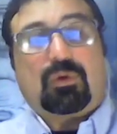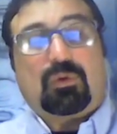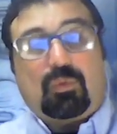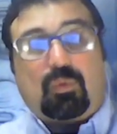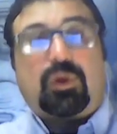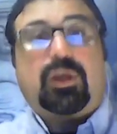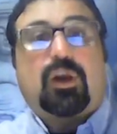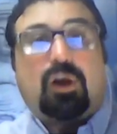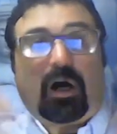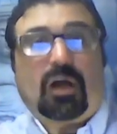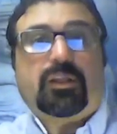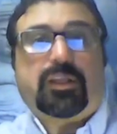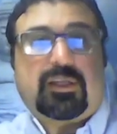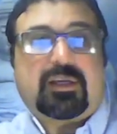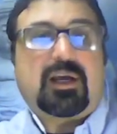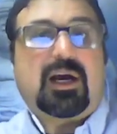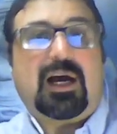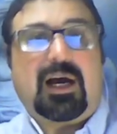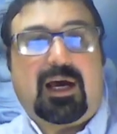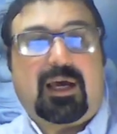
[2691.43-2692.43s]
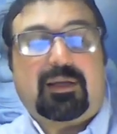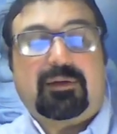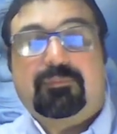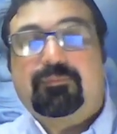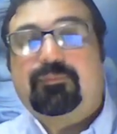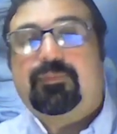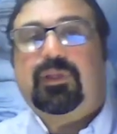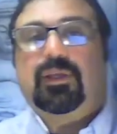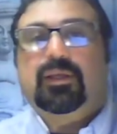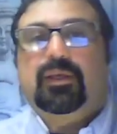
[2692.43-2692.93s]
We call it God.
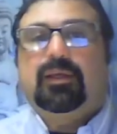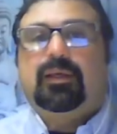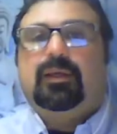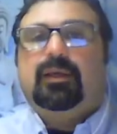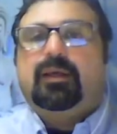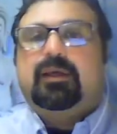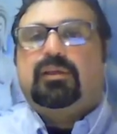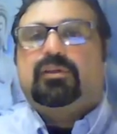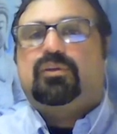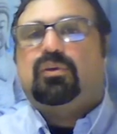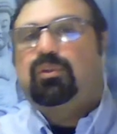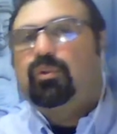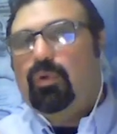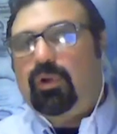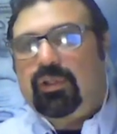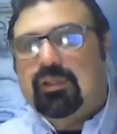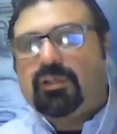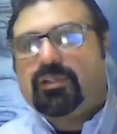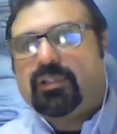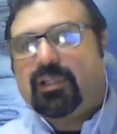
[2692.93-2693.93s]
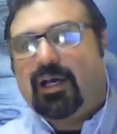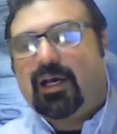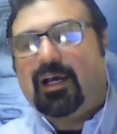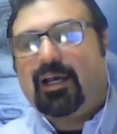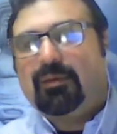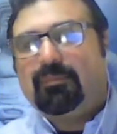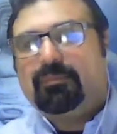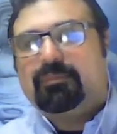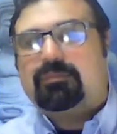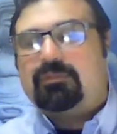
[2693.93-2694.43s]
So during this
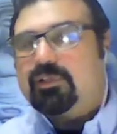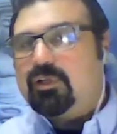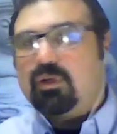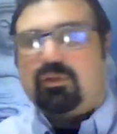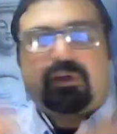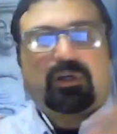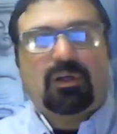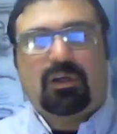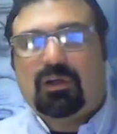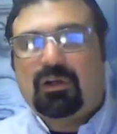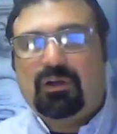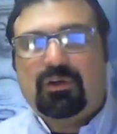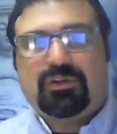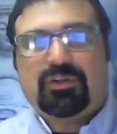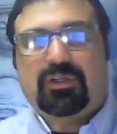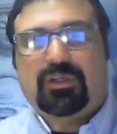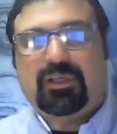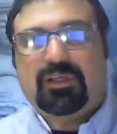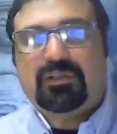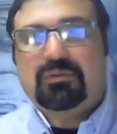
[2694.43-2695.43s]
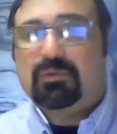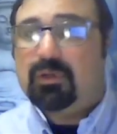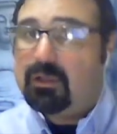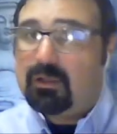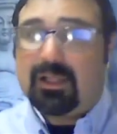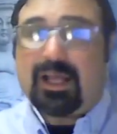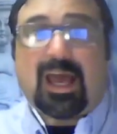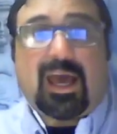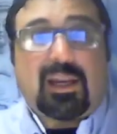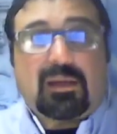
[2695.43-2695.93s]
time, the conclusion is,
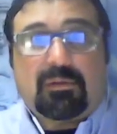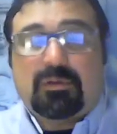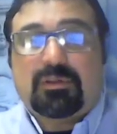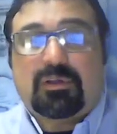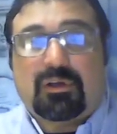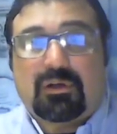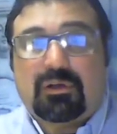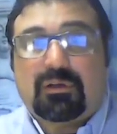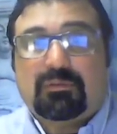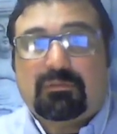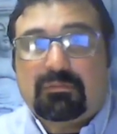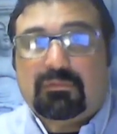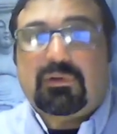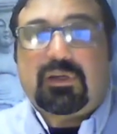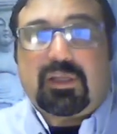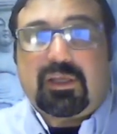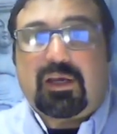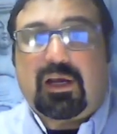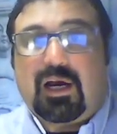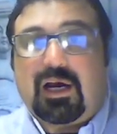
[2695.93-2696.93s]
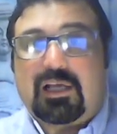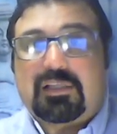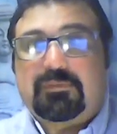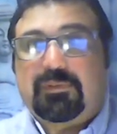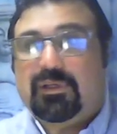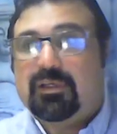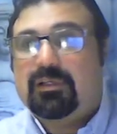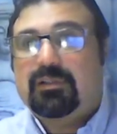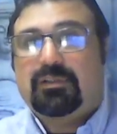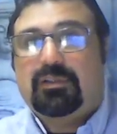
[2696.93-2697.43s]
well, animals are really gods
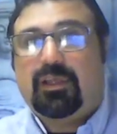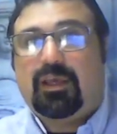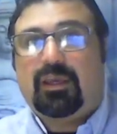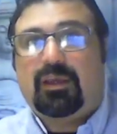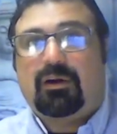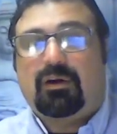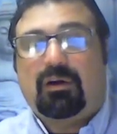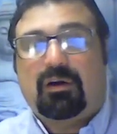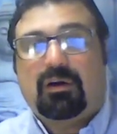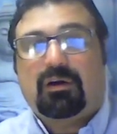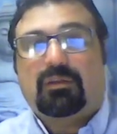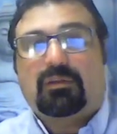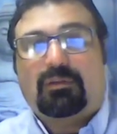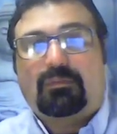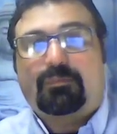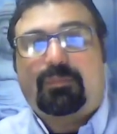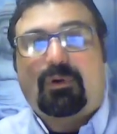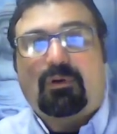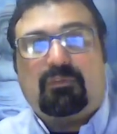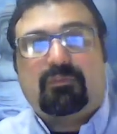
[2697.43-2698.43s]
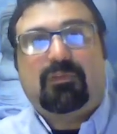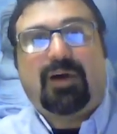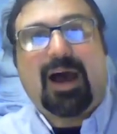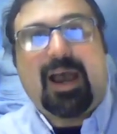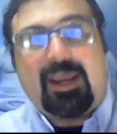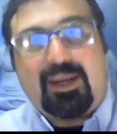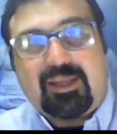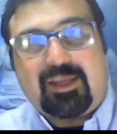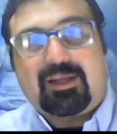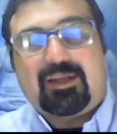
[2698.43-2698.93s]
because they are
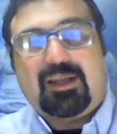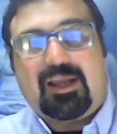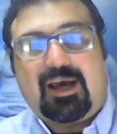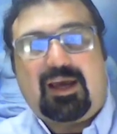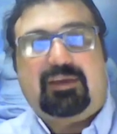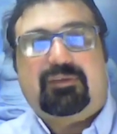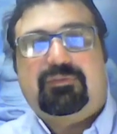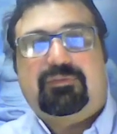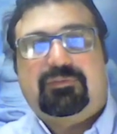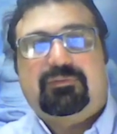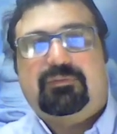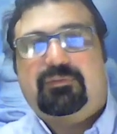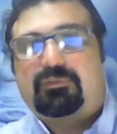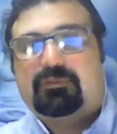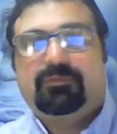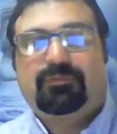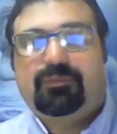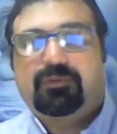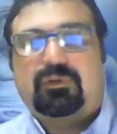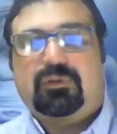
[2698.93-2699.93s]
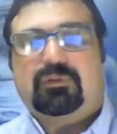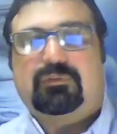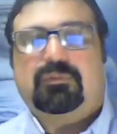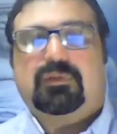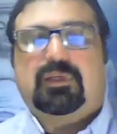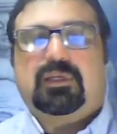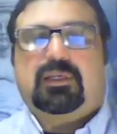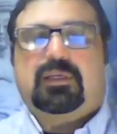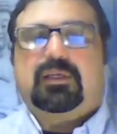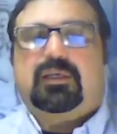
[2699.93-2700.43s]
providing life, food.
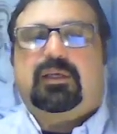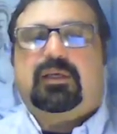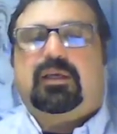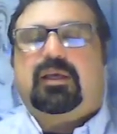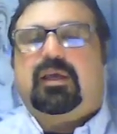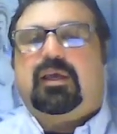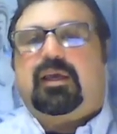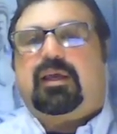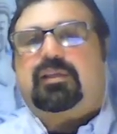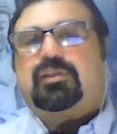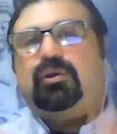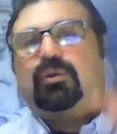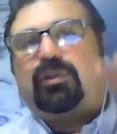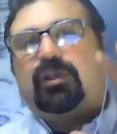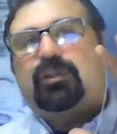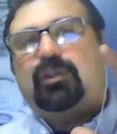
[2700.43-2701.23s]
And so the